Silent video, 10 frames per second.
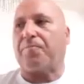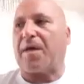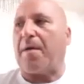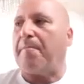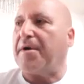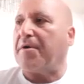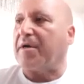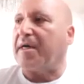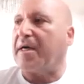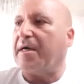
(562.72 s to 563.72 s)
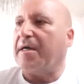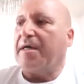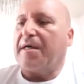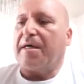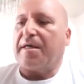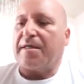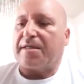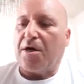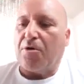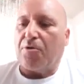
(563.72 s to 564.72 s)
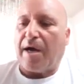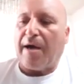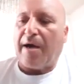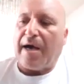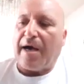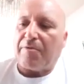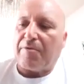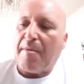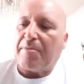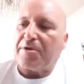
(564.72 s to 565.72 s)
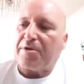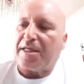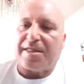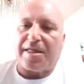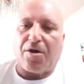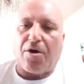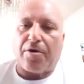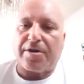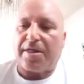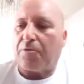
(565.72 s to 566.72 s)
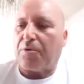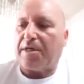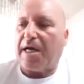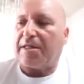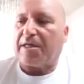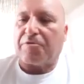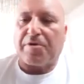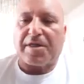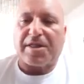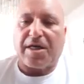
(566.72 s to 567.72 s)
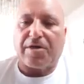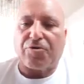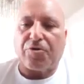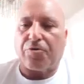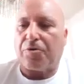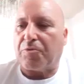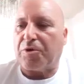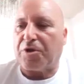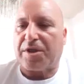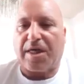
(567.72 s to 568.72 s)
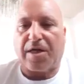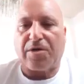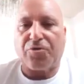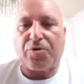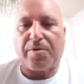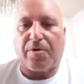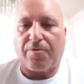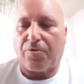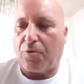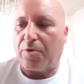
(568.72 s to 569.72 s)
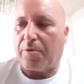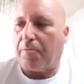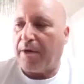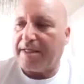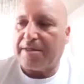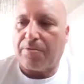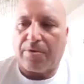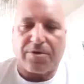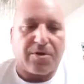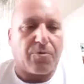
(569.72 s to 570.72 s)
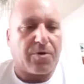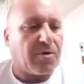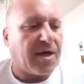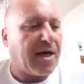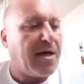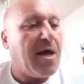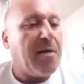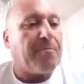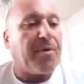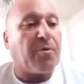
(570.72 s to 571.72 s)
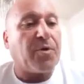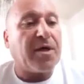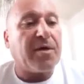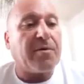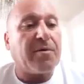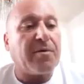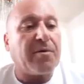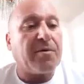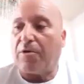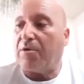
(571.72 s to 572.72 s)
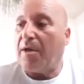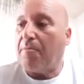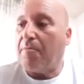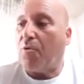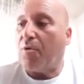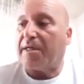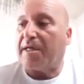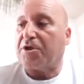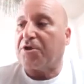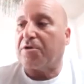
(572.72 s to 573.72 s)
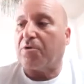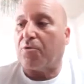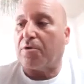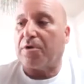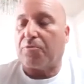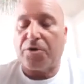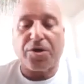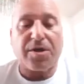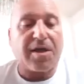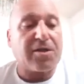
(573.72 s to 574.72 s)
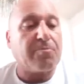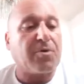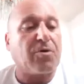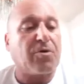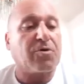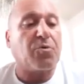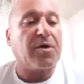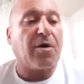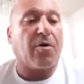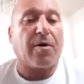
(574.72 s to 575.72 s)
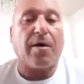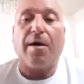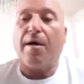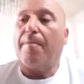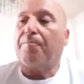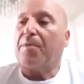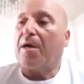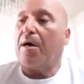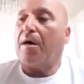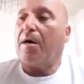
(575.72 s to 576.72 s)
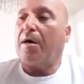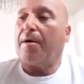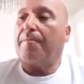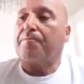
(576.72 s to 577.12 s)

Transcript: America is no. I remember Zig Ziglar. He said, "We're not the greatest country or the richest country, although we're blessed, with all that. But we are the number one nation in the world, the richest nation, because we are um,